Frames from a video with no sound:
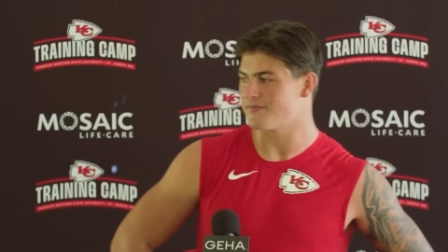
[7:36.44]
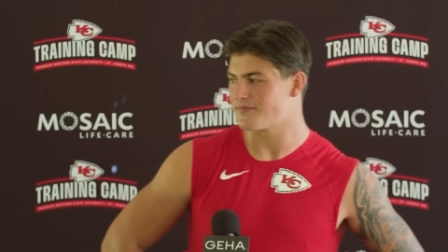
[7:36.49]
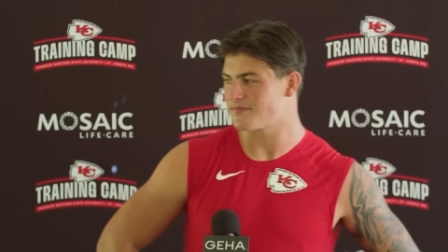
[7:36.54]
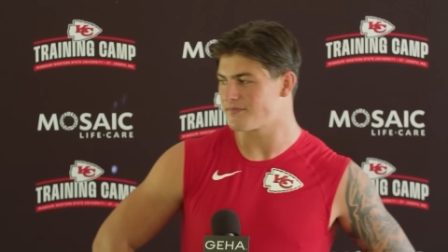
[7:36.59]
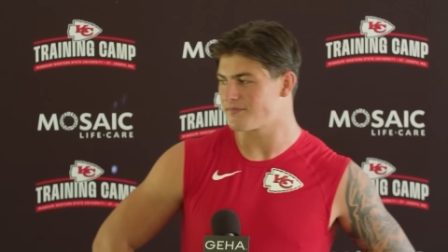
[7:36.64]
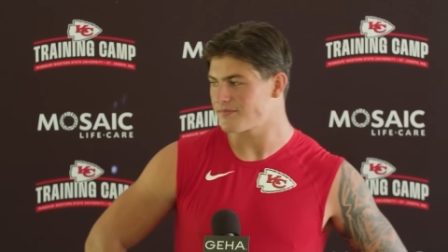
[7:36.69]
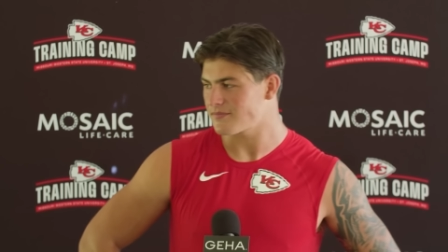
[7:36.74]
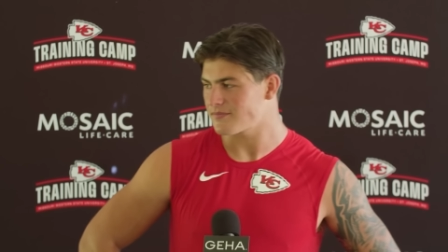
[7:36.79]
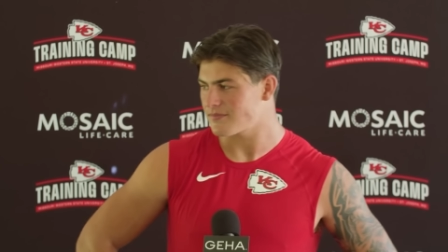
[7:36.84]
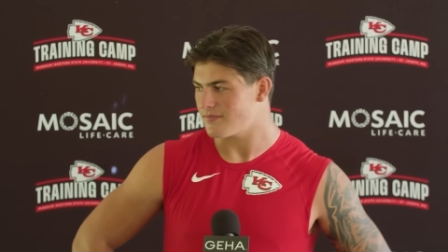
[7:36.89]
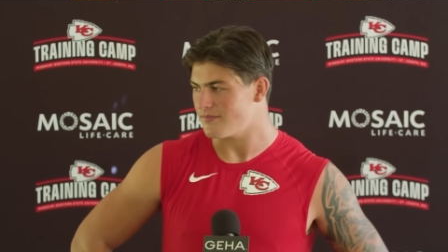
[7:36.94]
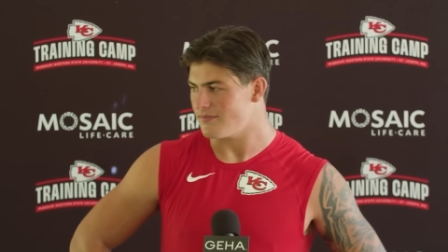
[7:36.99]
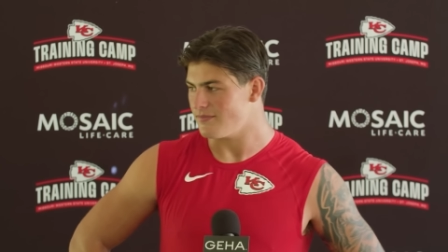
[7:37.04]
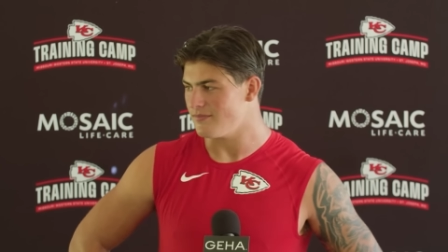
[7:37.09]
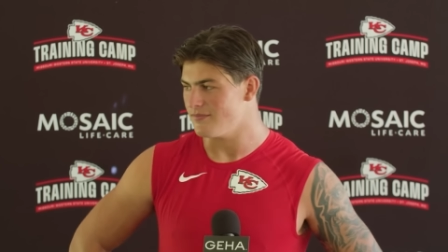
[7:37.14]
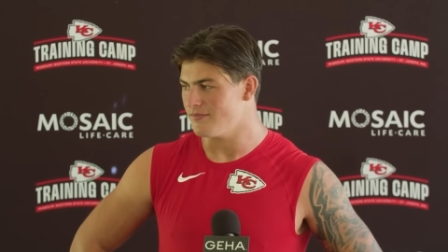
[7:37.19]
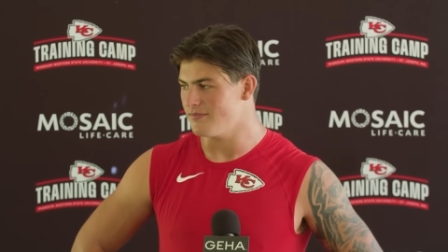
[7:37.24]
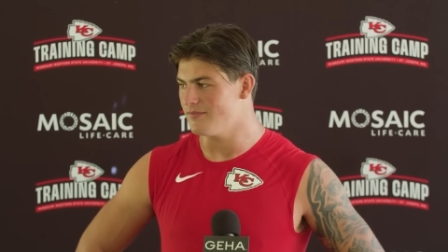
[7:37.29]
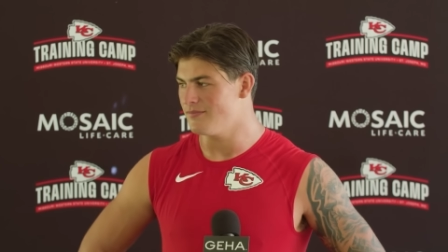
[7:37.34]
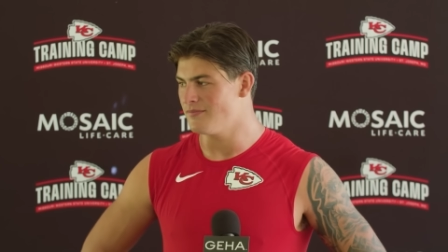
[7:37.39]
think it's going to be
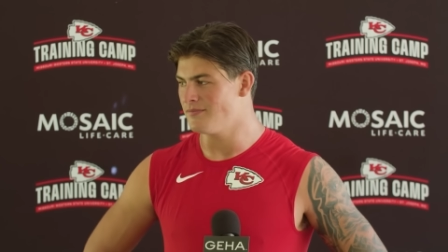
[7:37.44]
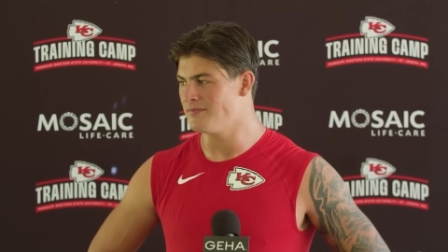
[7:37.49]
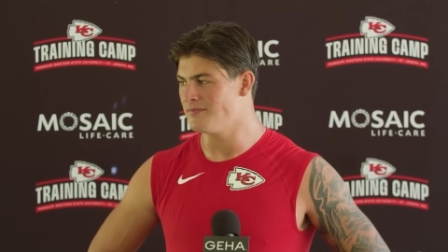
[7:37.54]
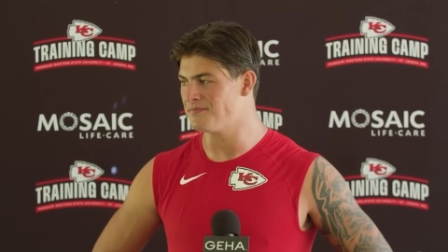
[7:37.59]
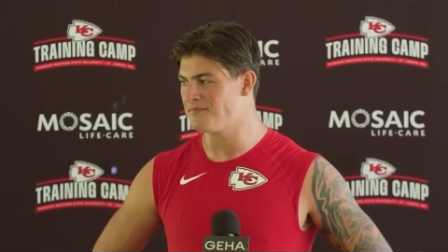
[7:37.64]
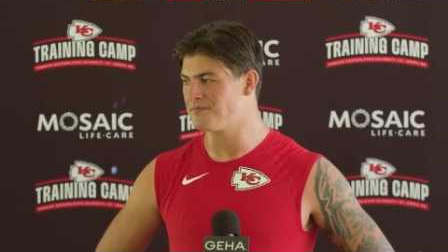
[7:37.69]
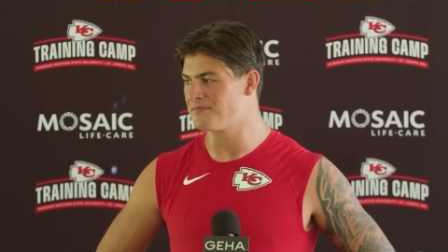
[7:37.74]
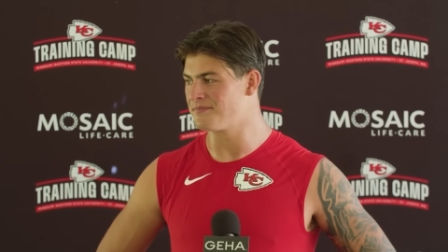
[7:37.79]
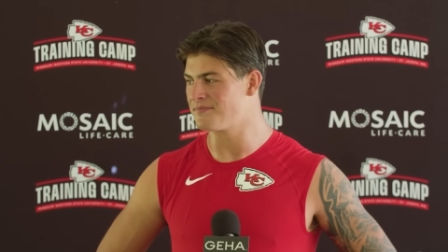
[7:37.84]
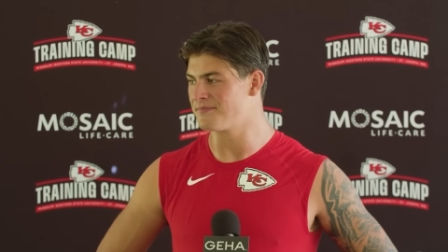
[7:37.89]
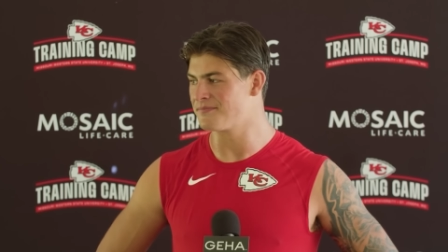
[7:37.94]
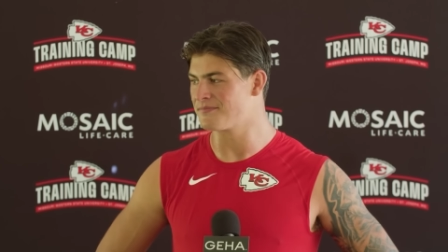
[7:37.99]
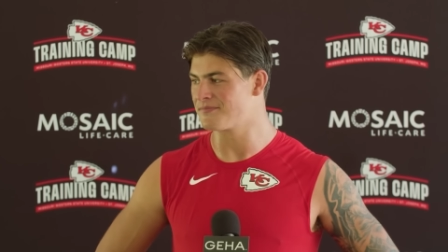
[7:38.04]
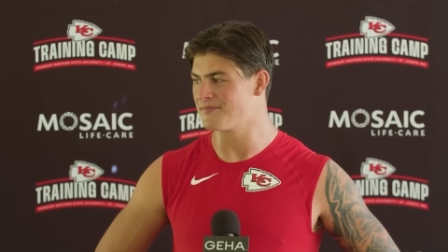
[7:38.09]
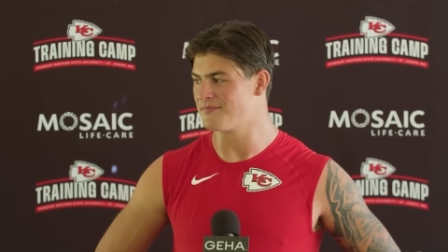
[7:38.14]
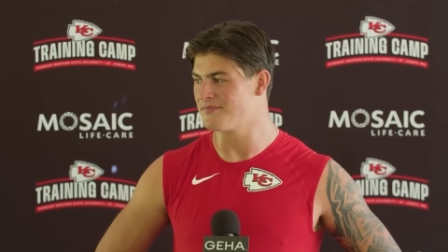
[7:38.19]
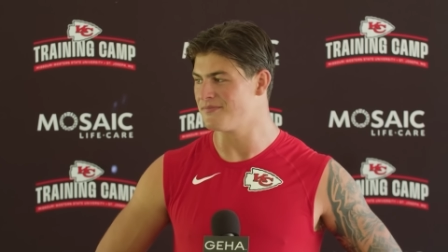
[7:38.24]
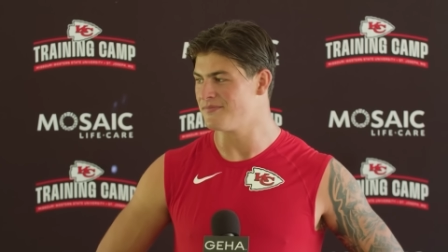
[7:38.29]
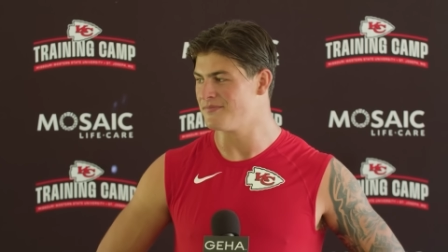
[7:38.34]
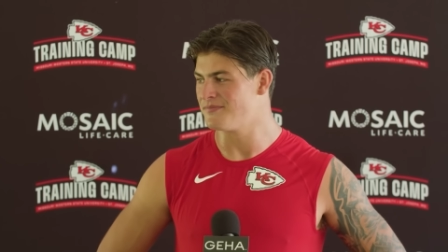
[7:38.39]
pretty
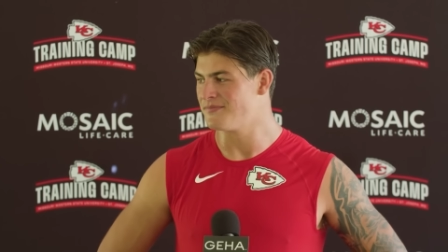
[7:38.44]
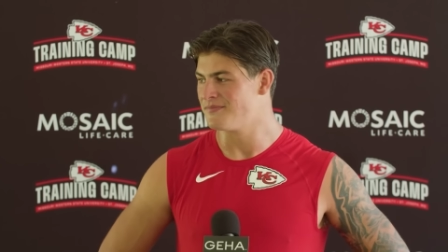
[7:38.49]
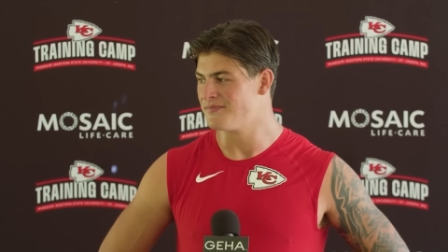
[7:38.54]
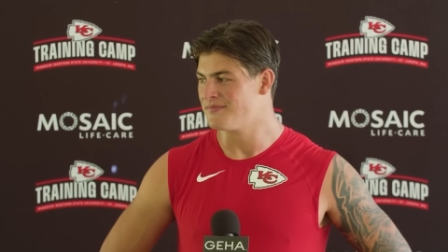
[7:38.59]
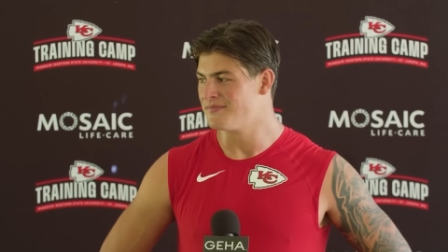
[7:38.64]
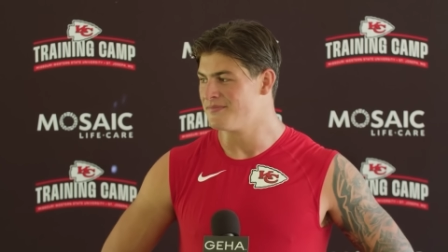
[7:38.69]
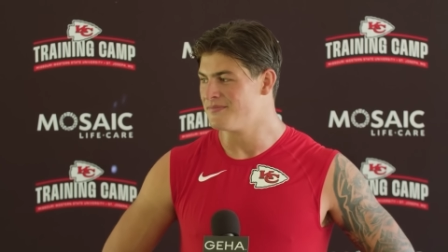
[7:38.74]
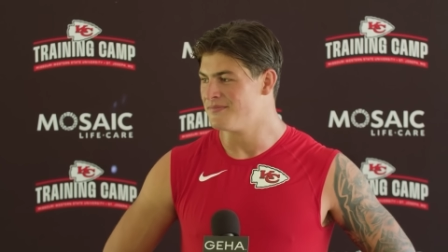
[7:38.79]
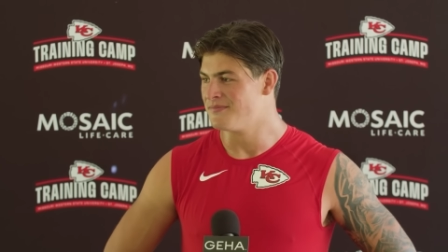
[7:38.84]
imaginative?